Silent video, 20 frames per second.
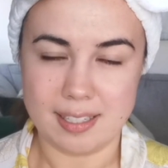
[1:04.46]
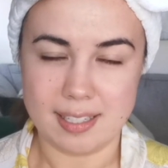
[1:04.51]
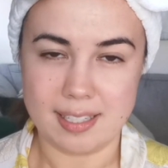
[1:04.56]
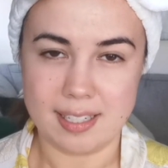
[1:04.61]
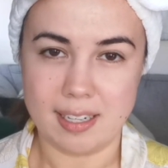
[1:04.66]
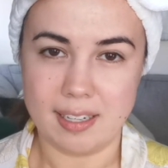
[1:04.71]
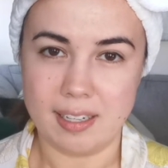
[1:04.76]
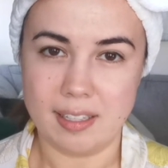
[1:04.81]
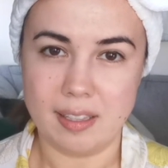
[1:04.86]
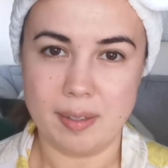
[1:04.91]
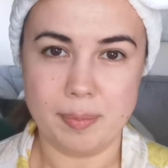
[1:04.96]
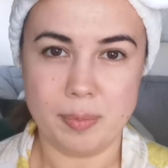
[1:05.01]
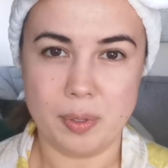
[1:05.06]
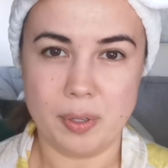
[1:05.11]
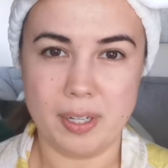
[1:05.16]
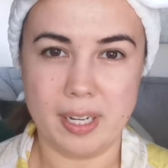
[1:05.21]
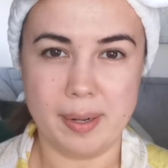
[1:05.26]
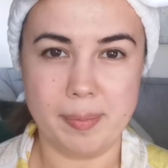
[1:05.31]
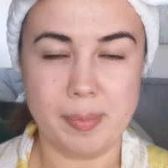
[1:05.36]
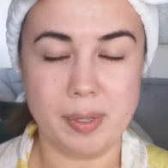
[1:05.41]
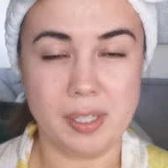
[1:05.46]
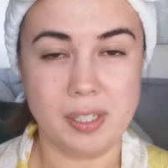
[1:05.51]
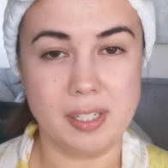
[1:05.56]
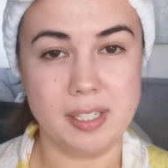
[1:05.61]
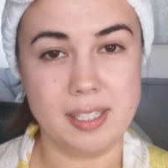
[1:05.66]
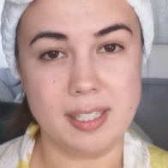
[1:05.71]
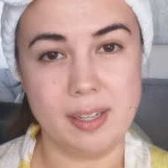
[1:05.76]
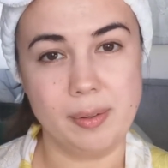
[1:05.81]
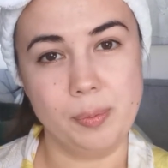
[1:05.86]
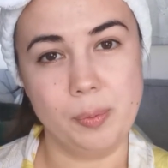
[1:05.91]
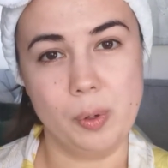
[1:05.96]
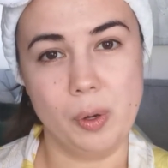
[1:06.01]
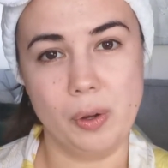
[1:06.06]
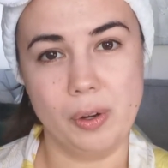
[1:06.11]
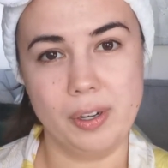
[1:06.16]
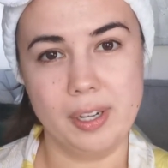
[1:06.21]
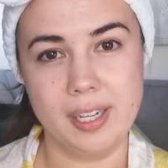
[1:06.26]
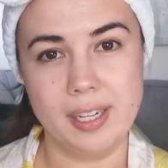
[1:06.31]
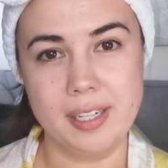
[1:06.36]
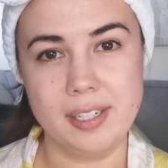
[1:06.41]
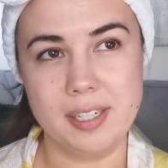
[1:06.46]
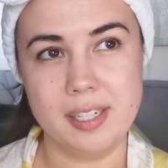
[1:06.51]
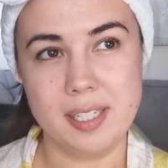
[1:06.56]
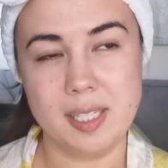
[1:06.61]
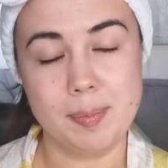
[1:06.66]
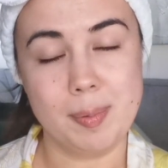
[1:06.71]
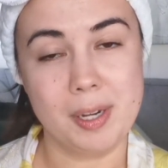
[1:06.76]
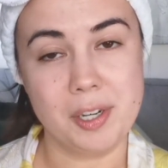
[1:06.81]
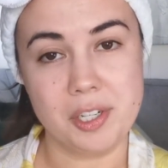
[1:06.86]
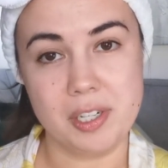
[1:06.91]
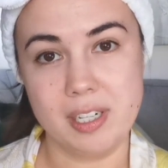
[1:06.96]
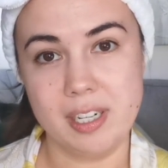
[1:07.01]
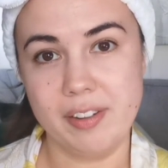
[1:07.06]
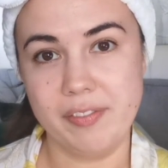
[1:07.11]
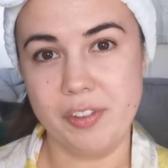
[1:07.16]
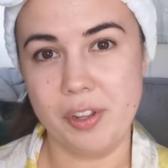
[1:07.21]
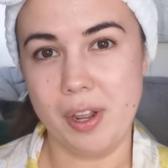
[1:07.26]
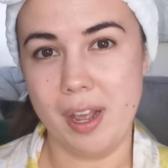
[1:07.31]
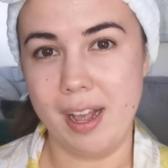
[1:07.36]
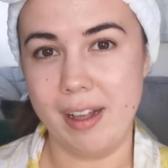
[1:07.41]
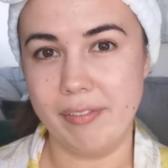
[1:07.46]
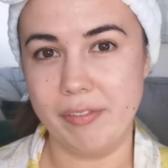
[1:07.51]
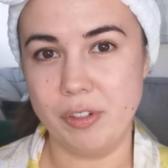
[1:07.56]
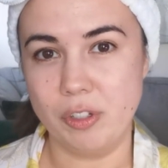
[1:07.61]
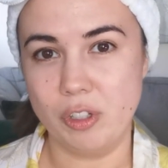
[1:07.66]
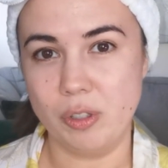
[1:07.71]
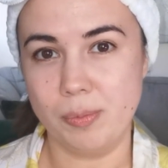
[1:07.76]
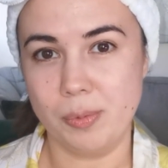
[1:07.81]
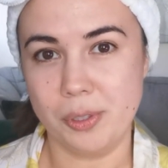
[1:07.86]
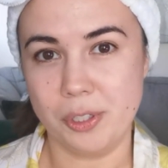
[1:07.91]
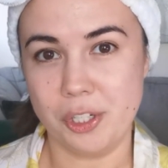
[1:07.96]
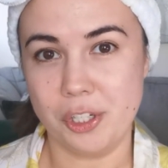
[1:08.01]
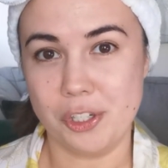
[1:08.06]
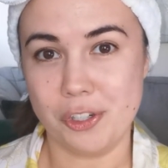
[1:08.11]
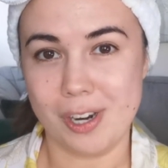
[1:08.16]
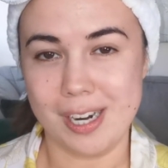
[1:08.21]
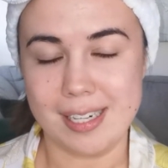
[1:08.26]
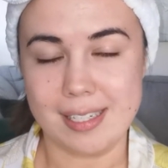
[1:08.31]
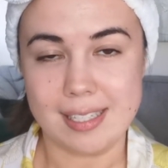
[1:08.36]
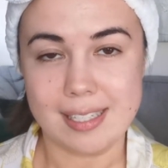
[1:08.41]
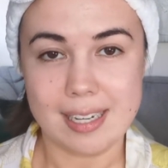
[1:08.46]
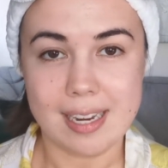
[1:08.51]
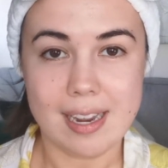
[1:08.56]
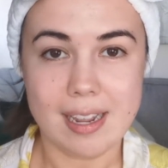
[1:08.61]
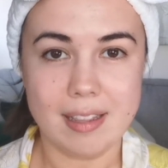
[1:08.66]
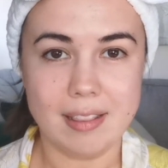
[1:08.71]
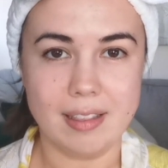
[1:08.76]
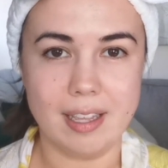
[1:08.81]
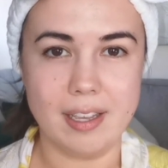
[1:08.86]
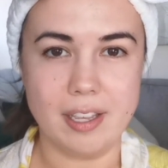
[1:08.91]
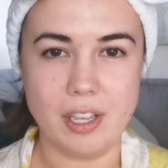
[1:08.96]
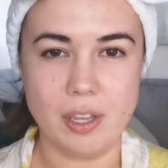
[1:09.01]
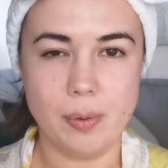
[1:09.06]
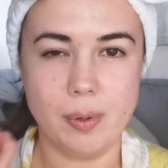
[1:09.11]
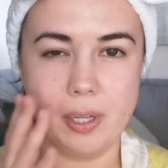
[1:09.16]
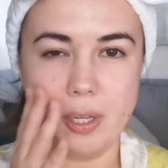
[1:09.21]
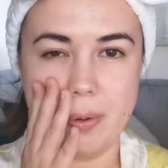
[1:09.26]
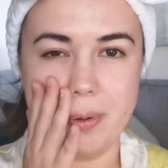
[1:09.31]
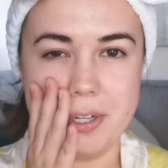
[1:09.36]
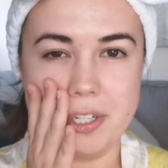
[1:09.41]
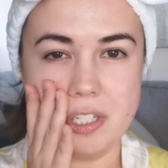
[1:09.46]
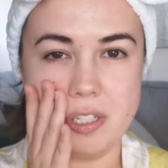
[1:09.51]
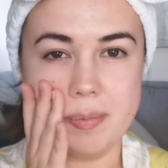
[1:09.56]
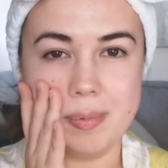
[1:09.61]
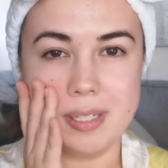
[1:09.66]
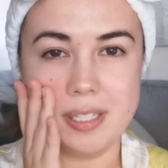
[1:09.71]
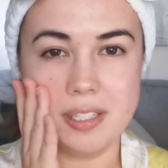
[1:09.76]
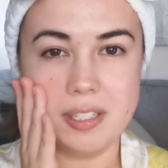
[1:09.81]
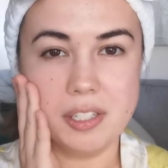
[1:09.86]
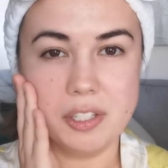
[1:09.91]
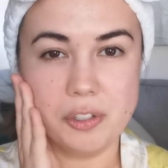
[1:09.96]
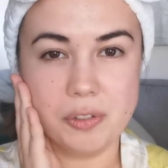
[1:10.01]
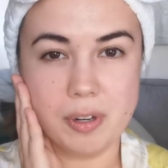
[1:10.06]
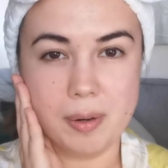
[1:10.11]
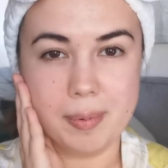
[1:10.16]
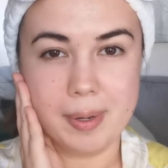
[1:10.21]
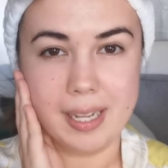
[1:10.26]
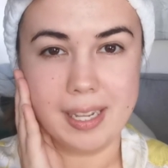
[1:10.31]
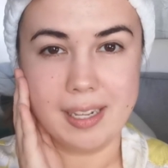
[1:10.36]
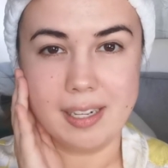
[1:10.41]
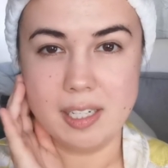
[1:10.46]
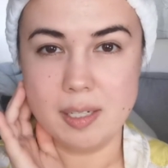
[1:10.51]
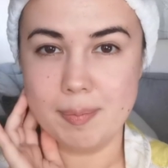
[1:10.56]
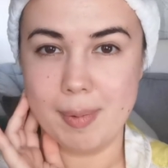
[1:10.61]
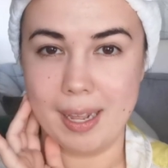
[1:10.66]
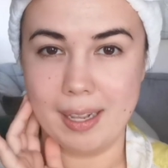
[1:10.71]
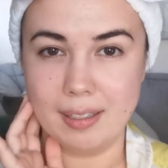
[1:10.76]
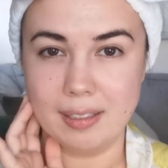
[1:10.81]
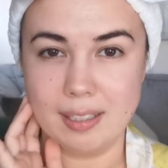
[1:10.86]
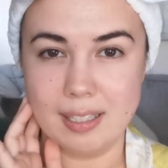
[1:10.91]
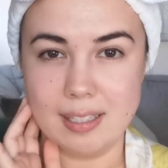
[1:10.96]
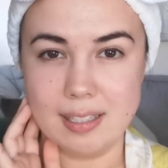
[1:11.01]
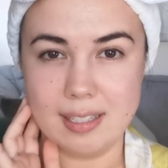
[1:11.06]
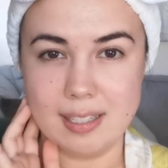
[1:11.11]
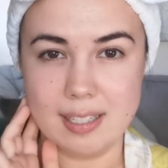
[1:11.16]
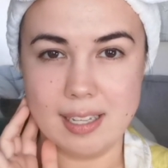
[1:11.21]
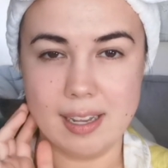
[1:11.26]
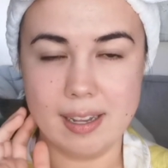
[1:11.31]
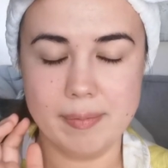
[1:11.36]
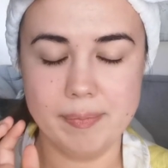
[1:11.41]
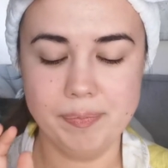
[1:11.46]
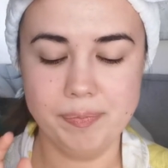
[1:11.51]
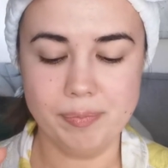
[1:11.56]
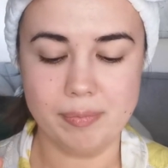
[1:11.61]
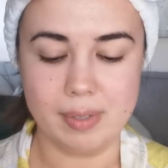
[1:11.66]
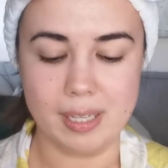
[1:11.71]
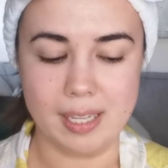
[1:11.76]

their skin in the morning because they're worried, especially if you have normal to dry skin, that you are going to be stripping it by cleansing.